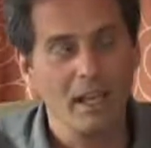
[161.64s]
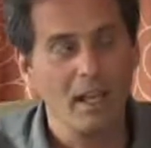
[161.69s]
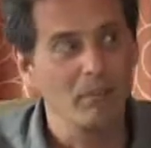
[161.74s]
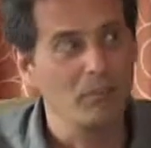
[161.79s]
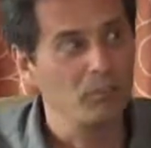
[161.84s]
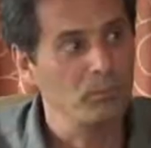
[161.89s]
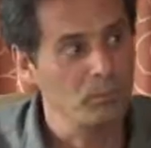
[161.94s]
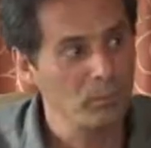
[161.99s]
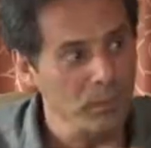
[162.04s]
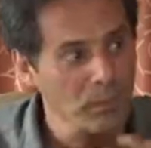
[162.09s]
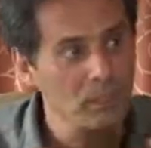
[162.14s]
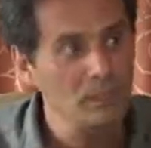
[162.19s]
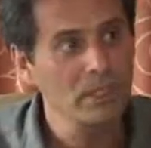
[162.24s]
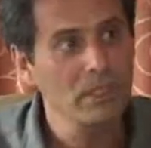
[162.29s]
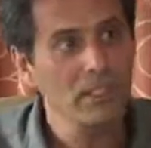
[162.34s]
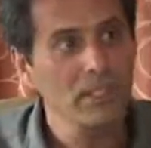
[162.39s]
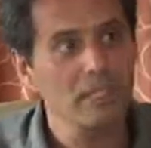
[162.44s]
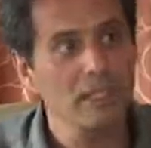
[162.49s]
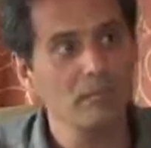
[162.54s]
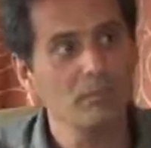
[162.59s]
and
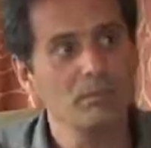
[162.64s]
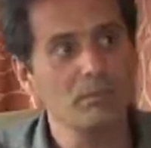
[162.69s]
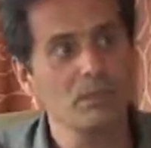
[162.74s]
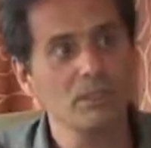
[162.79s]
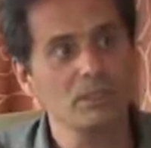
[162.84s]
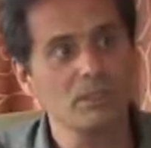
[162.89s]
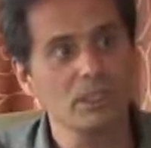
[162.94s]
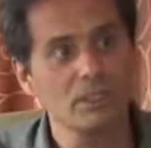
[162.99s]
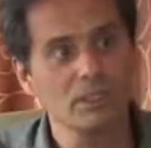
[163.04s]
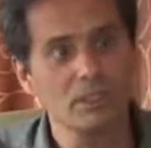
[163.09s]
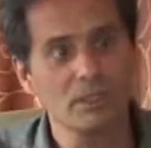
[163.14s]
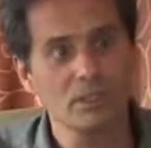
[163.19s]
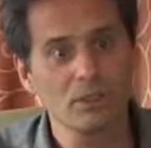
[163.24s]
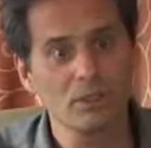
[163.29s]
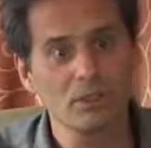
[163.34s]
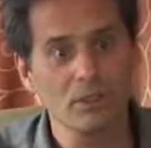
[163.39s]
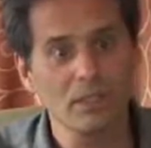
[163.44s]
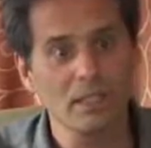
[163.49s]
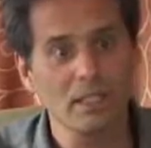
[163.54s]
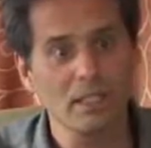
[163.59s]
building them to such a
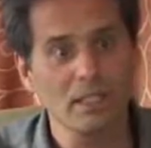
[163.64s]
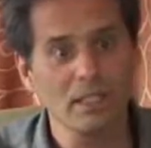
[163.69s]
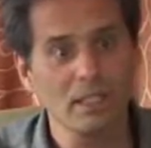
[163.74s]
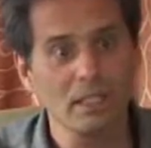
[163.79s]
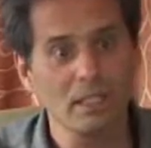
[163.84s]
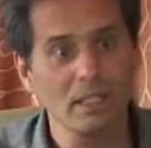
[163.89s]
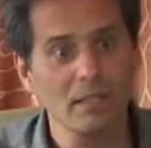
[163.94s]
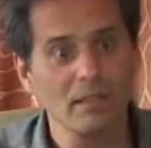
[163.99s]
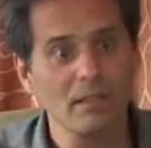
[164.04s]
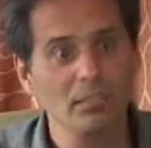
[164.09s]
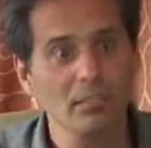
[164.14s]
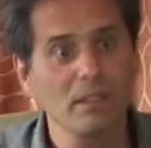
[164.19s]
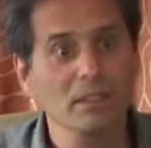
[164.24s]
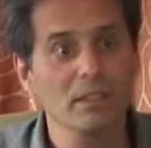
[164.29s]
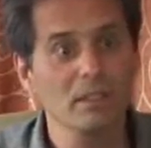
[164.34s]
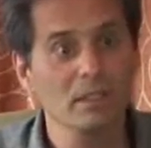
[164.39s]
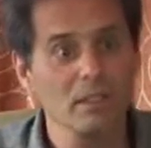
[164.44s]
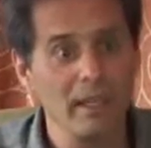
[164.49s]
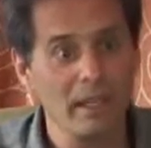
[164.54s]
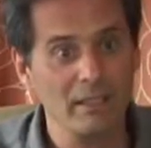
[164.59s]
degree that they
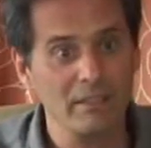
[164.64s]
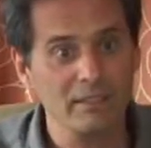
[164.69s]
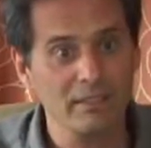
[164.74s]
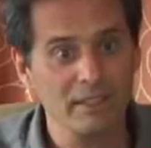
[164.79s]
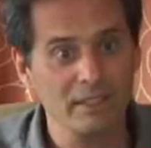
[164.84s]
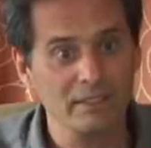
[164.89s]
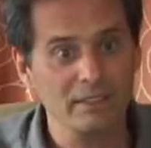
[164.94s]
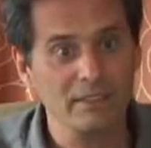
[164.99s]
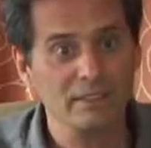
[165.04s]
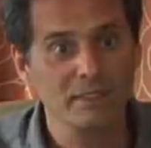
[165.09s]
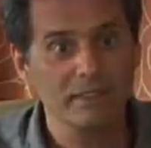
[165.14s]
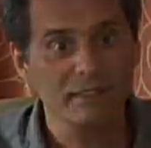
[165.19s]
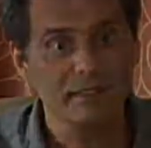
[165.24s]
begin to manifest.